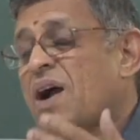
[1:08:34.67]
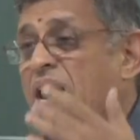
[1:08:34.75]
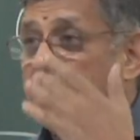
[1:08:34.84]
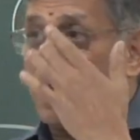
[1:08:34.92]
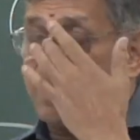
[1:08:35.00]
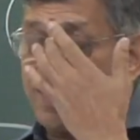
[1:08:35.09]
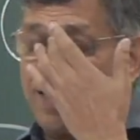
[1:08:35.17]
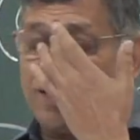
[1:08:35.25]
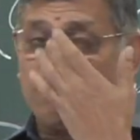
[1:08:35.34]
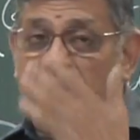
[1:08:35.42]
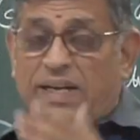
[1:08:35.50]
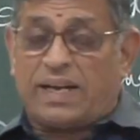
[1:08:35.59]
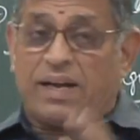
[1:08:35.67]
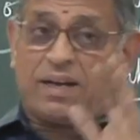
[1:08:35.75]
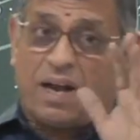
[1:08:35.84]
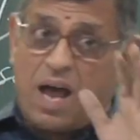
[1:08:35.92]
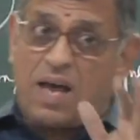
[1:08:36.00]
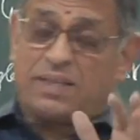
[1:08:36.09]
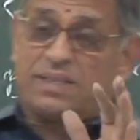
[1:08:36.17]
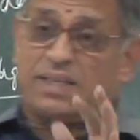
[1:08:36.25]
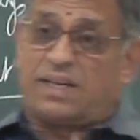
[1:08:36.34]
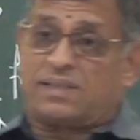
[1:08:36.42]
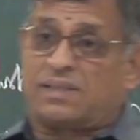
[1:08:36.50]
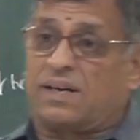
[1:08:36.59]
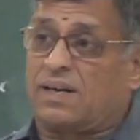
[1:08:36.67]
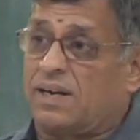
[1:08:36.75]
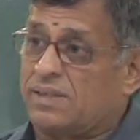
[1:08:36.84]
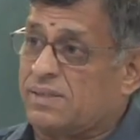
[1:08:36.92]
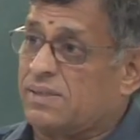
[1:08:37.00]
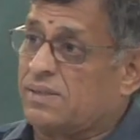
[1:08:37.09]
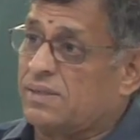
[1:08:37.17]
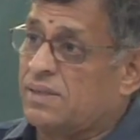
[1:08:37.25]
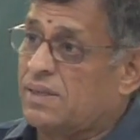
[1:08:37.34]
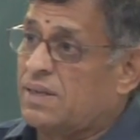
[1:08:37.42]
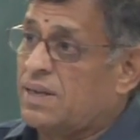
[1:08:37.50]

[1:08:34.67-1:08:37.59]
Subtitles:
and 128 large industrial clusters,